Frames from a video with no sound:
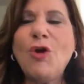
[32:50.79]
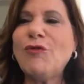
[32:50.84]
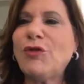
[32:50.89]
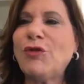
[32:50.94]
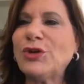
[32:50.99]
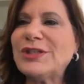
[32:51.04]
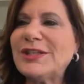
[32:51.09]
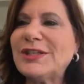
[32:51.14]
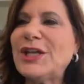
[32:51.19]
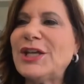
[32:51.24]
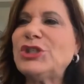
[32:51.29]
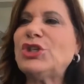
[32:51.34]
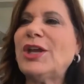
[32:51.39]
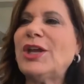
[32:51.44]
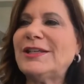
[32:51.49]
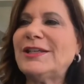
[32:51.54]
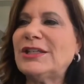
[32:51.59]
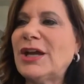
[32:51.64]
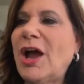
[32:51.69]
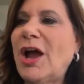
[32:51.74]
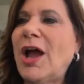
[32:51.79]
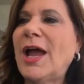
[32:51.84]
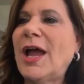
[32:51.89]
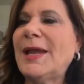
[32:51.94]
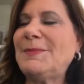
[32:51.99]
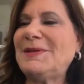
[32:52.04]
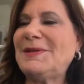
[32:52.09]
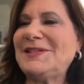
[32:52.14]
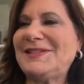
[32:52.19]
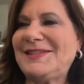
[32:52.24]
for such a
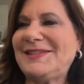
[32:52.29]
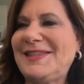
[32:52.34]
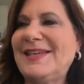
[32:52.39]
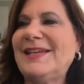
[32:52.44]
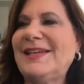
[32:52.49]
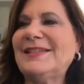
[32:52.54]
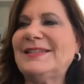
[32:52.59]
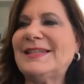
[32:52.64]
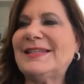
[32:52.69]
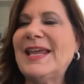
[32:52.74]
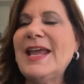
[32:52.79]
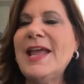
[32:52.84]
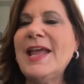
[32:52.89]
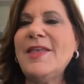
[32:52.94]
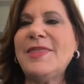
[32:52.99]
time as this,